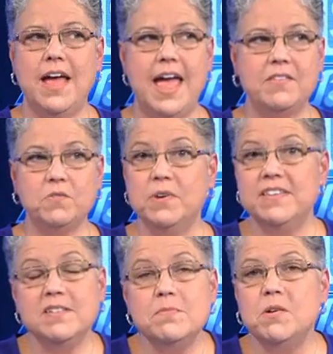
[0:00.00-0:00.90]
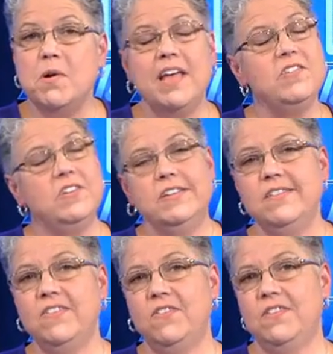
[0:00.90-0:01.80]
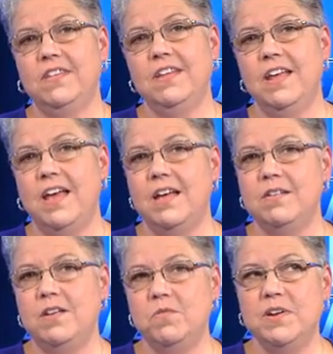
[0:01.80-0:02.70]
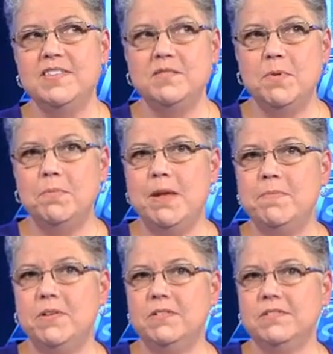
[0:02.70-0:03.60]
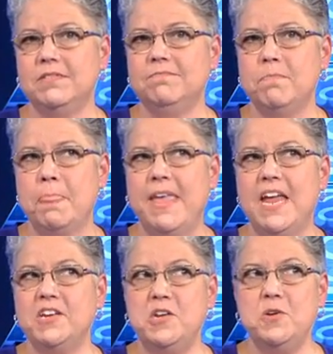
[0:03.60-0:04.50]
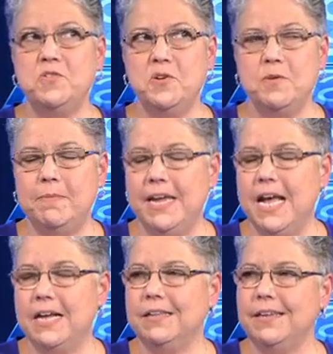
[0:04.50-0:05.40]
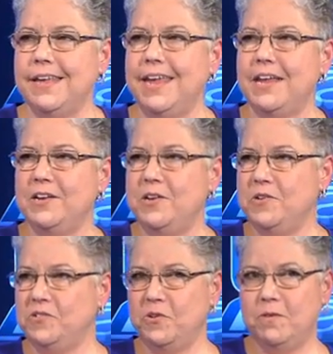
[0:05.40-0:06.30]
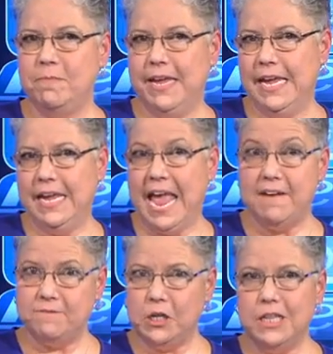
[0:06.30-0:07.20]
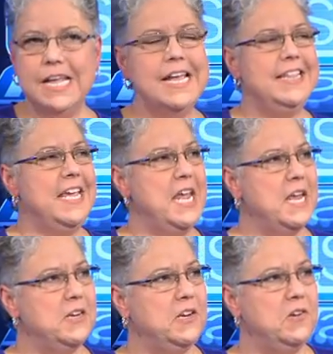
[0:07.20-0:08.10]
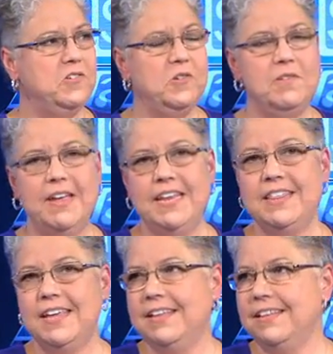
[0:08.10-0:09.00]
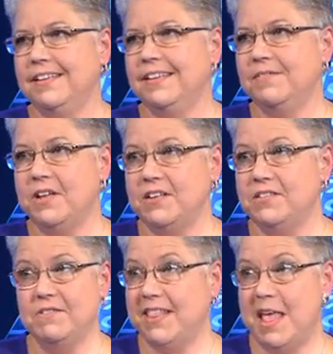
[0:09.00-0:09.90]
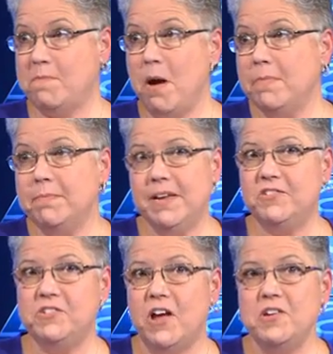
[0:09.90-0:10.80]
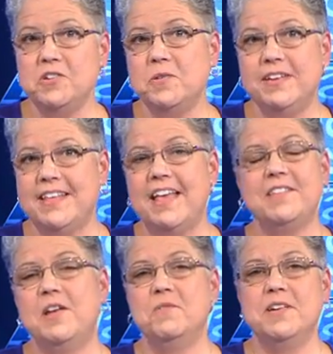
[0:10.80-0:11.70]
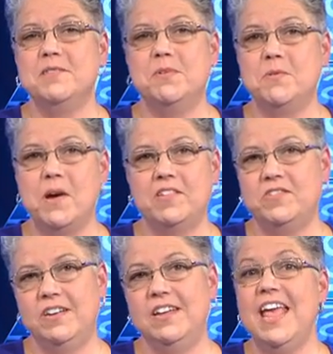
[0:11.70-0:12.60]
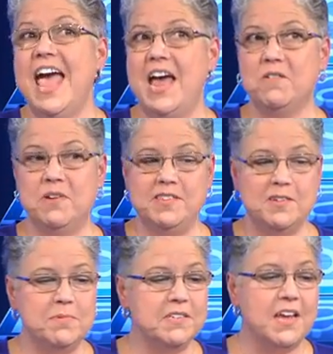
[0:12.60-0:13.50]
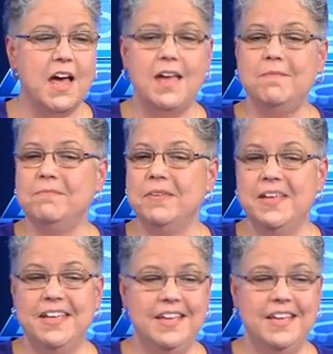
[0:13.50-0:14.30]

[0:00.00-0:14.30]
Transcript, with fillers: uh, ask reasonable questions, uh, you know, reasonable people can't accuse you of being ugly. They can't accuse you of being hateful. They can't accuse you of anything at that moment, because all you're doing is asking a reasonable question at a reasonable time.